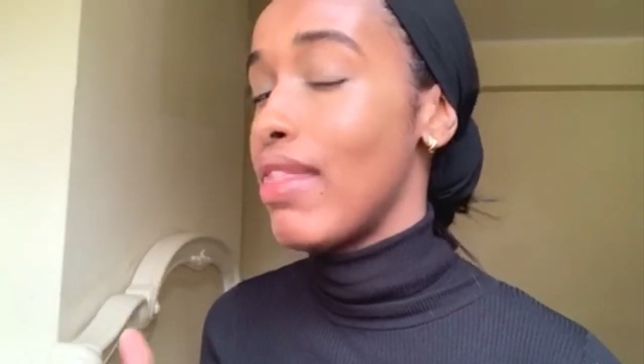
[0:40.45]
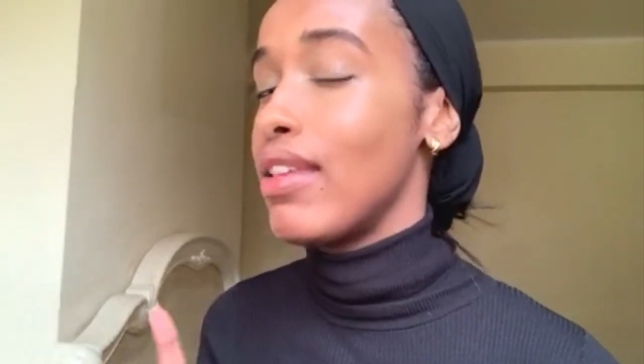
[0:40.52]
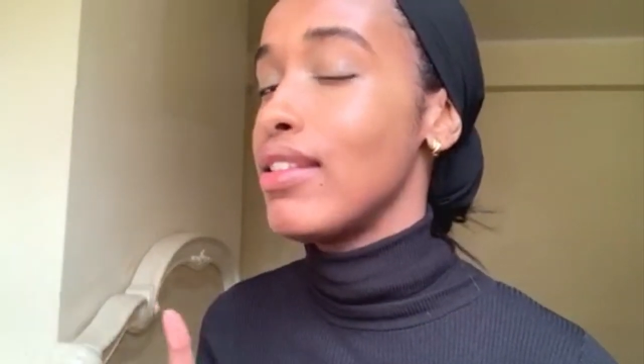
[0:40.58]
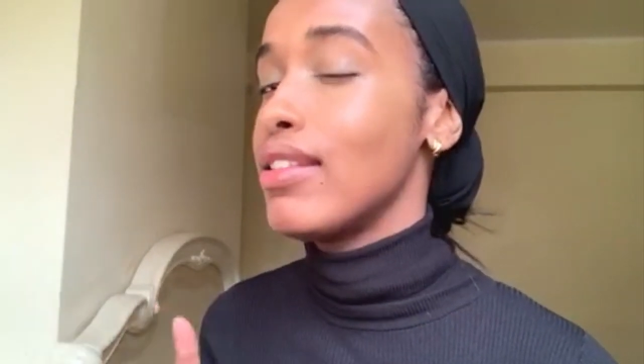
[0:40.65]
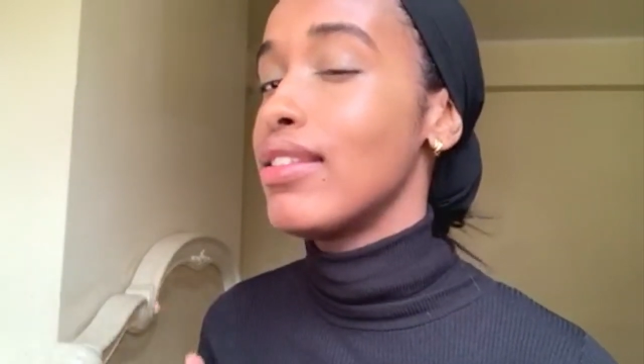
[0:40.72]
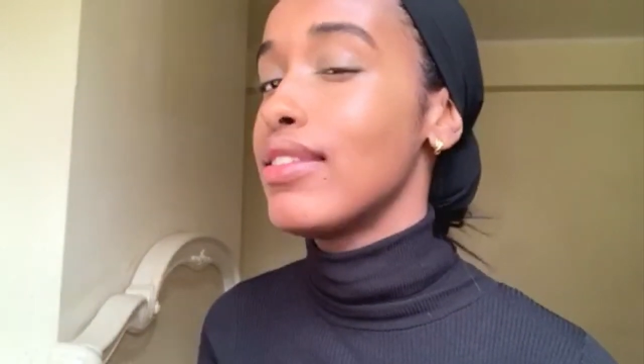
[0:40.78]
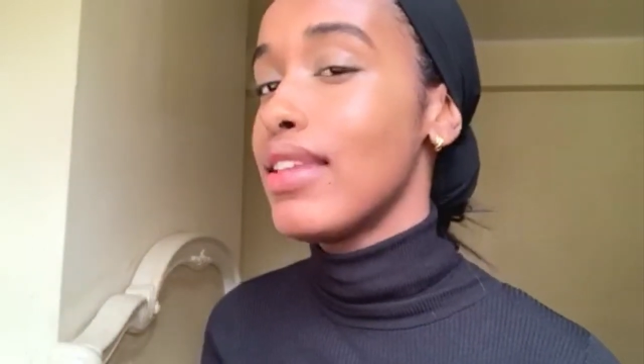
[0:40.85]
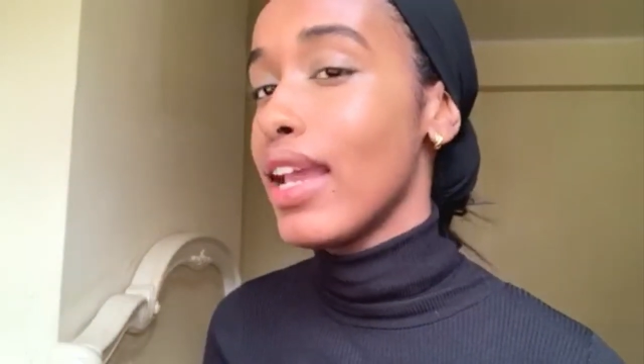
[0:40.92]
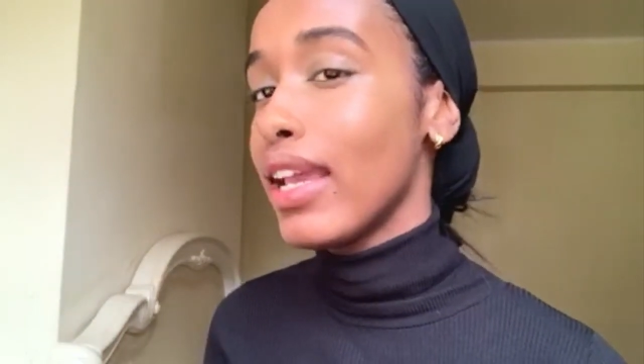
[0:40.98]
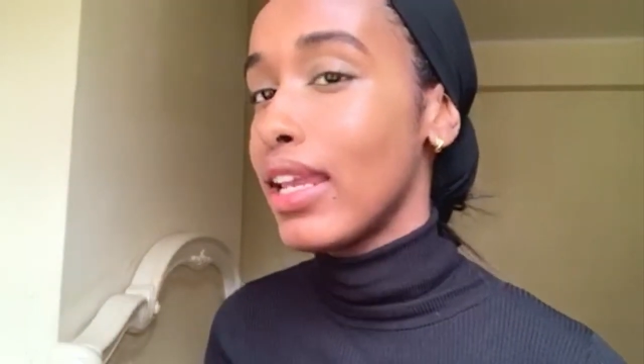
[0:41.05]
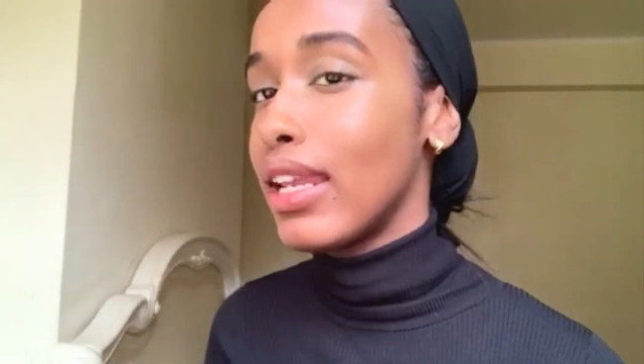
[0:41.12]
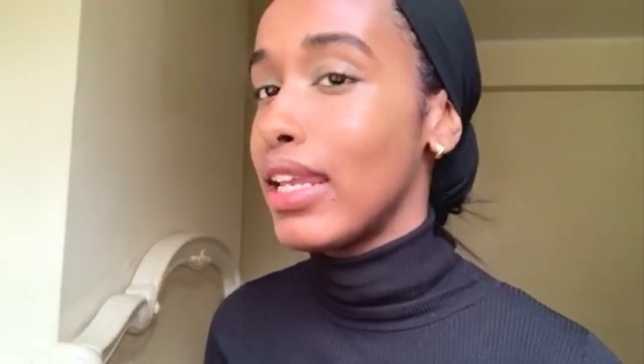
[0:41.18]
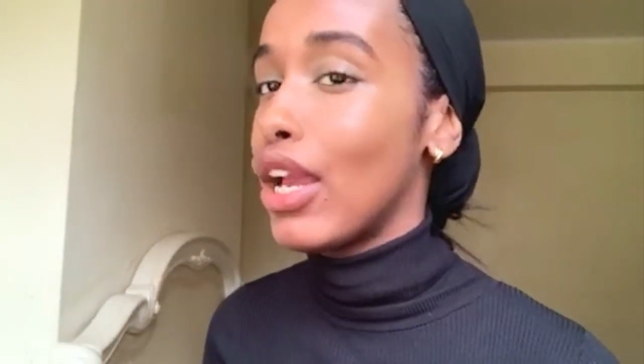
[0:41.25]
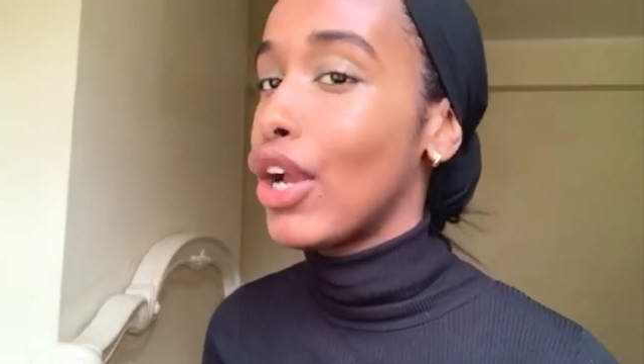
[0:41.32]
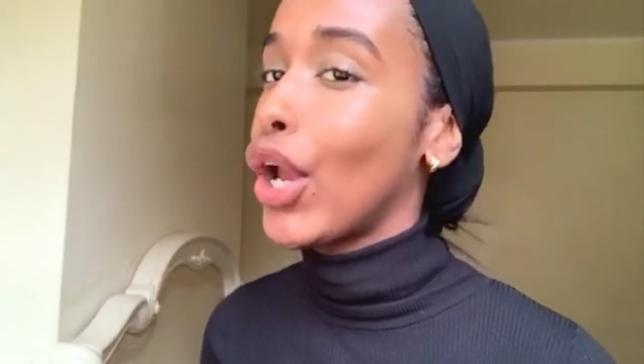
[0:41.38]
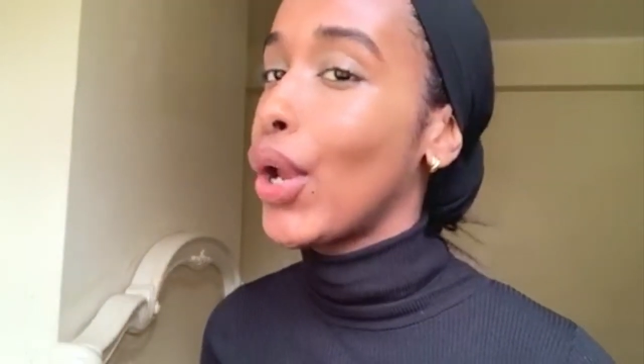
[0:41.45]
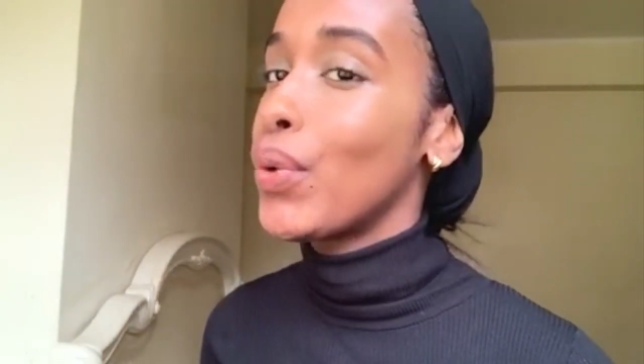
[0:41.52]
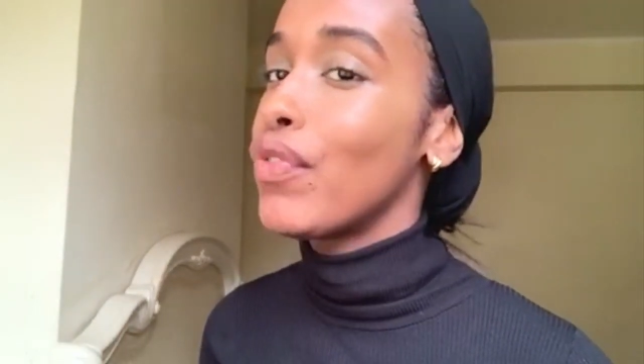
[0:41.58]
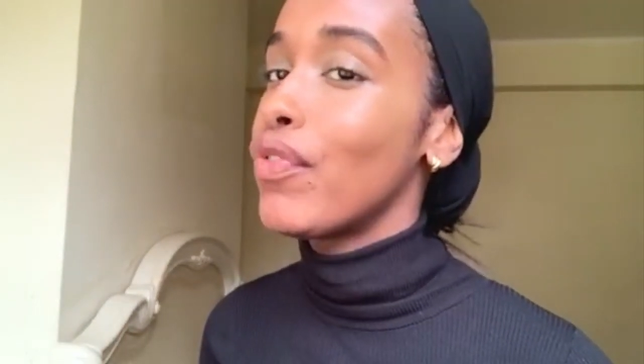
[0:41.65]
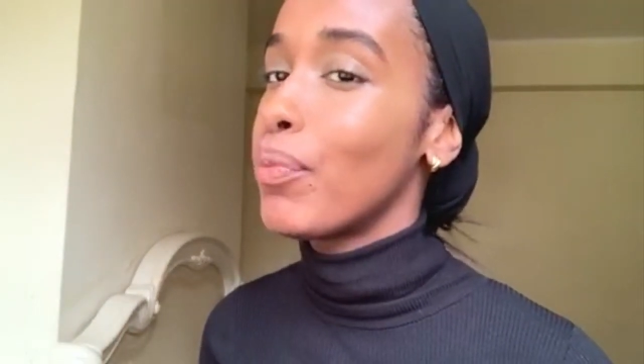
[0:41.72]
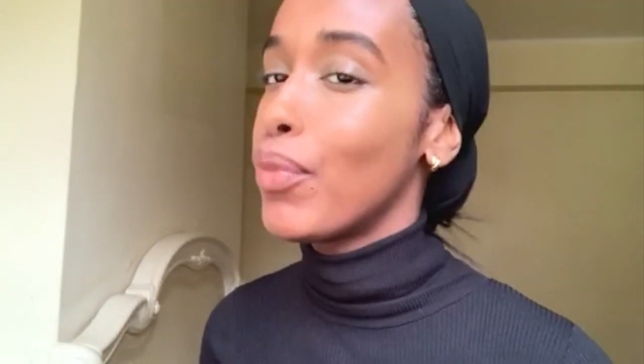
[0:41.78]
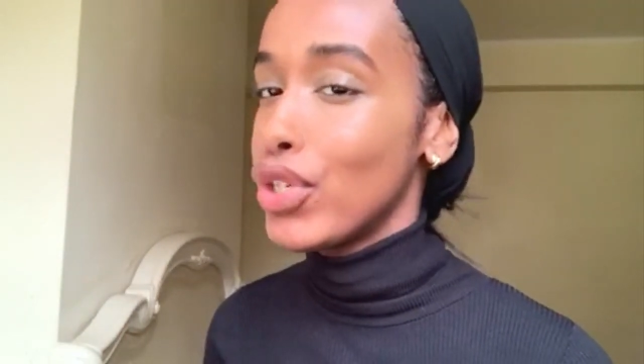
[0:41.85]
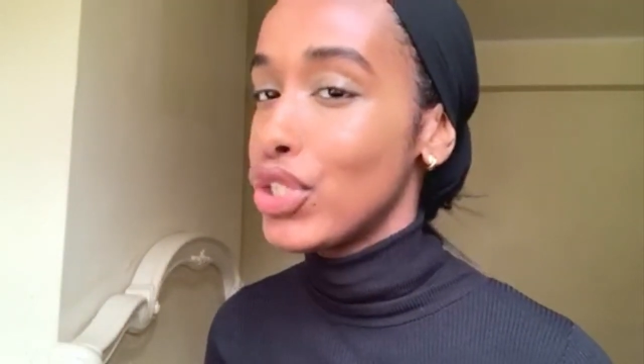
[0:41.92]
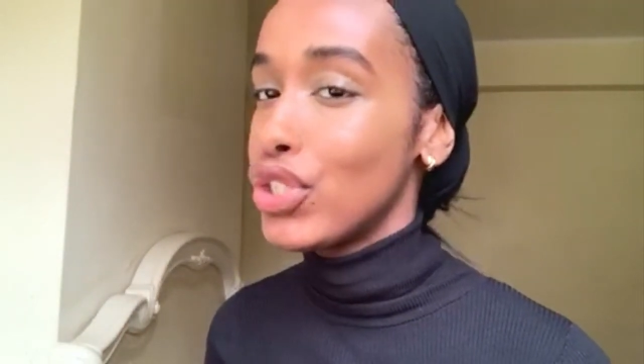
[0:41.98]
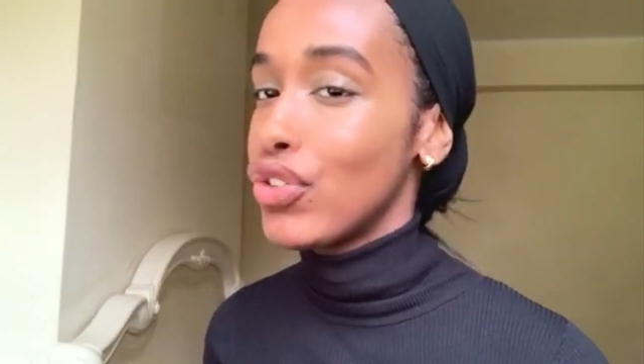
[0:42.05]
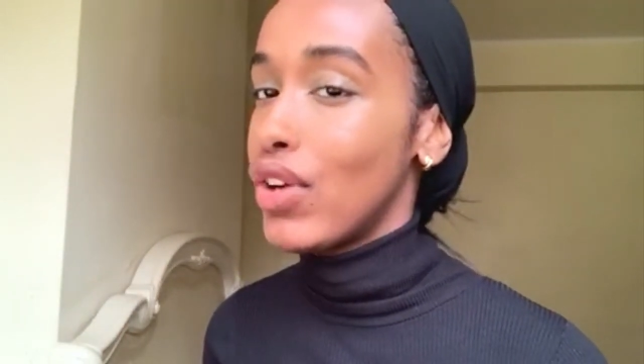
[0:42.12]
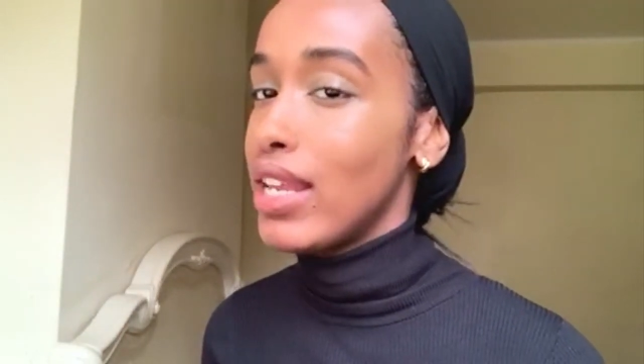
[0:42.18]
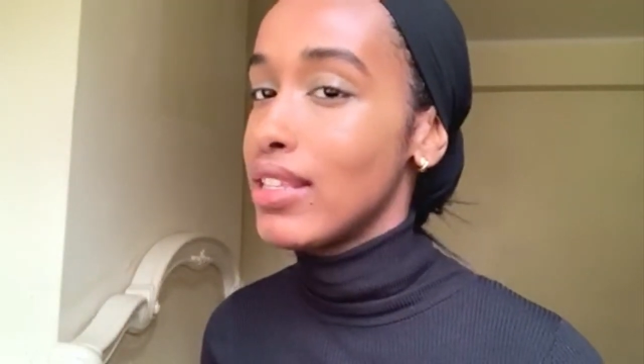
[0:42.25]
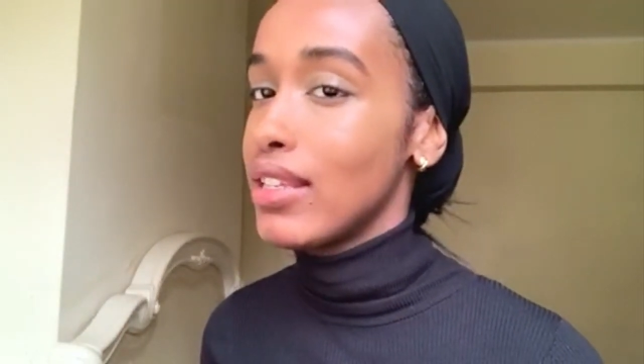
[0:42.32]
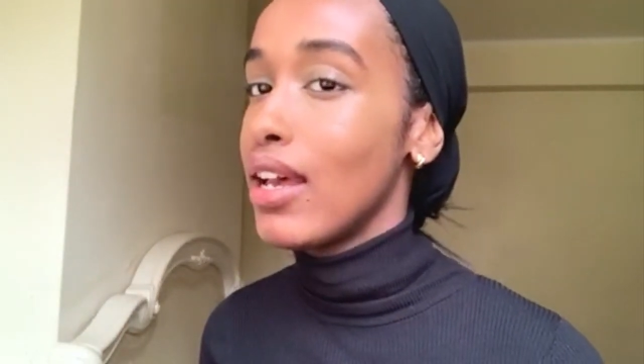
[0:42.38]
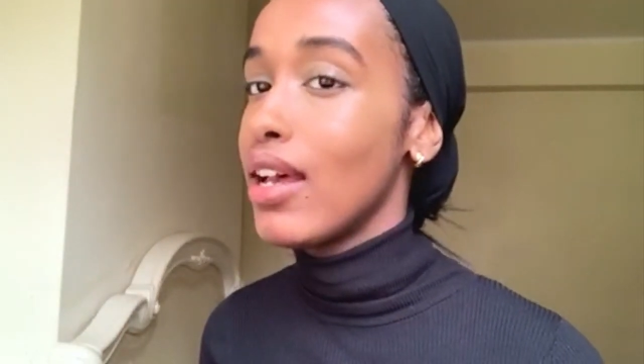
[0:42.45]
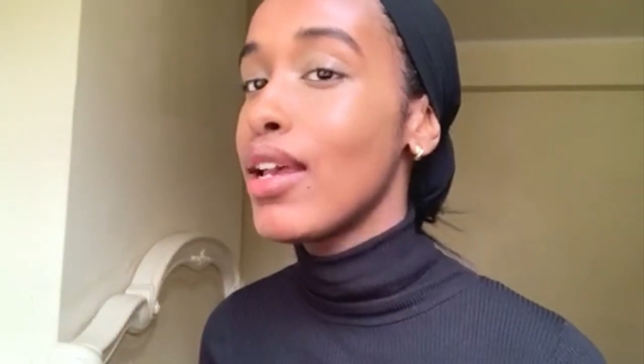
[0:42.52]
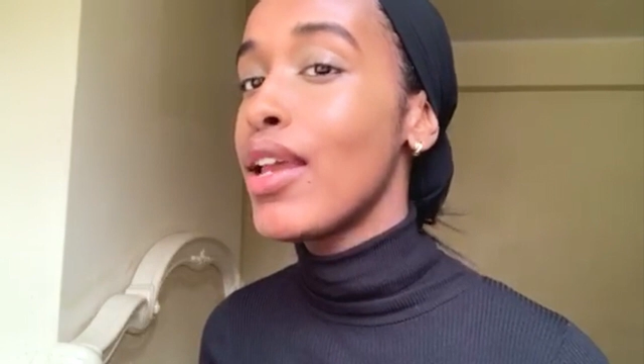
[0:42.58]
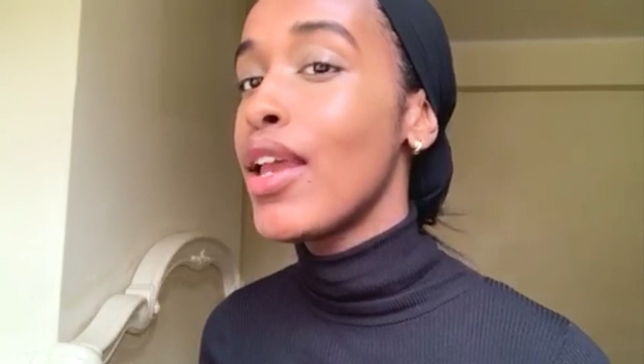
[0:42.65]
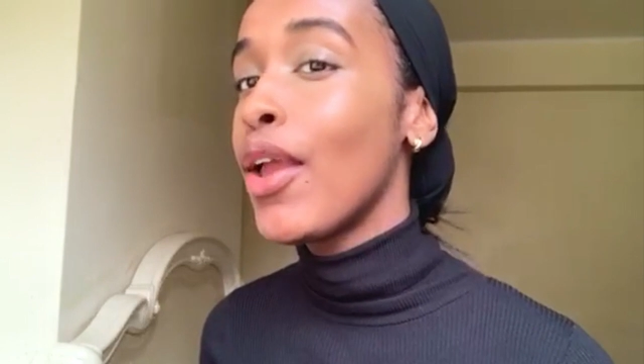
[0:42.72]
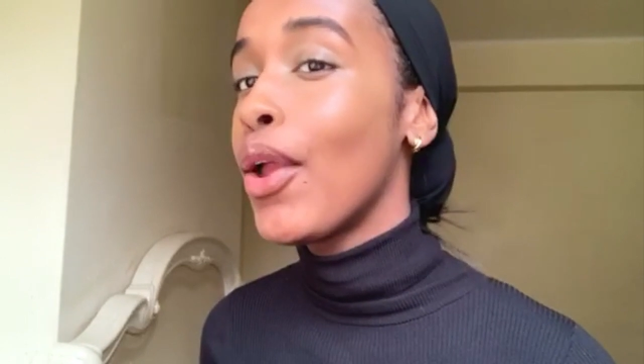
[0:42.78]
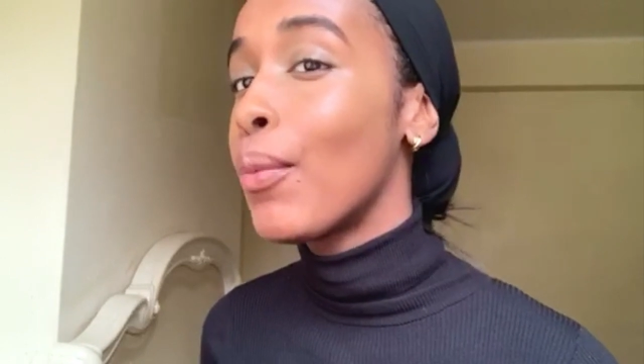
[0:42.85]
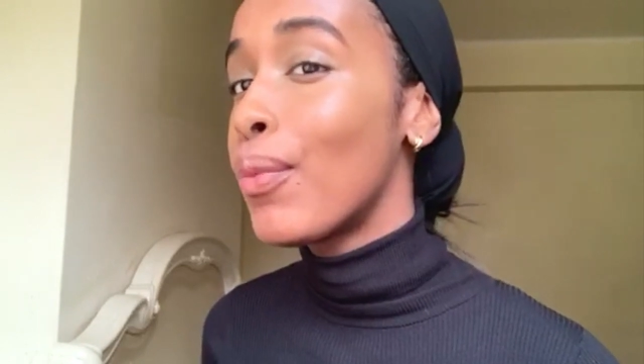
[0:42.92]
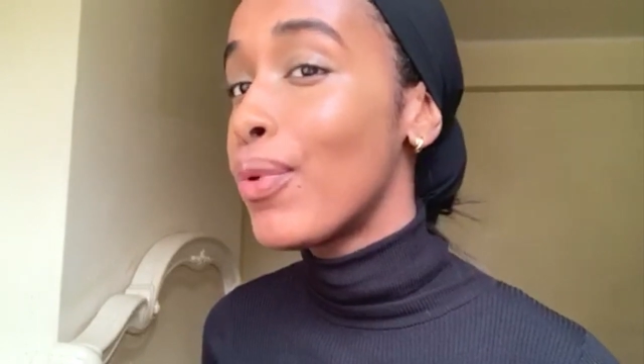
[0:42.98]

And then secondly, I go in with moisturizer.